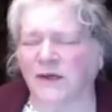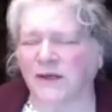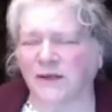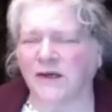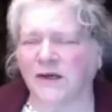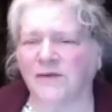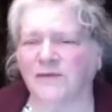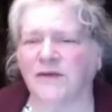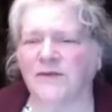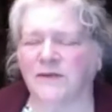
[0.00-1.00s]
think of
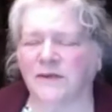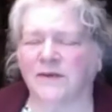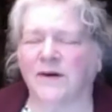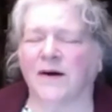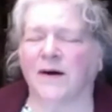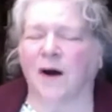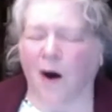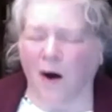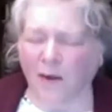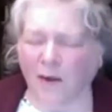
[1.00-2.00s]
is that
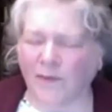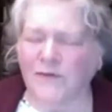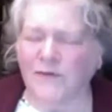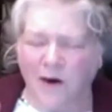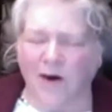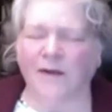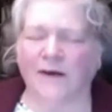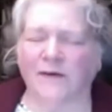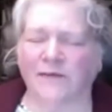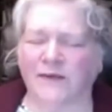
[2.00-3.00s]
almost all
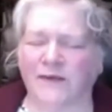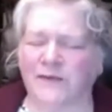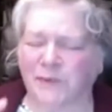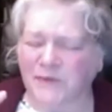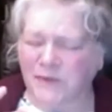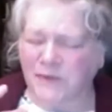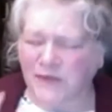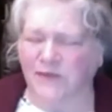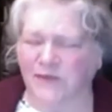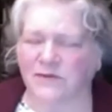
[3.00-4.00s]
of these
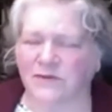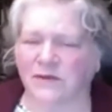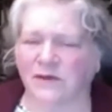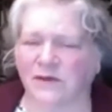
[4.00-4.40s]
processions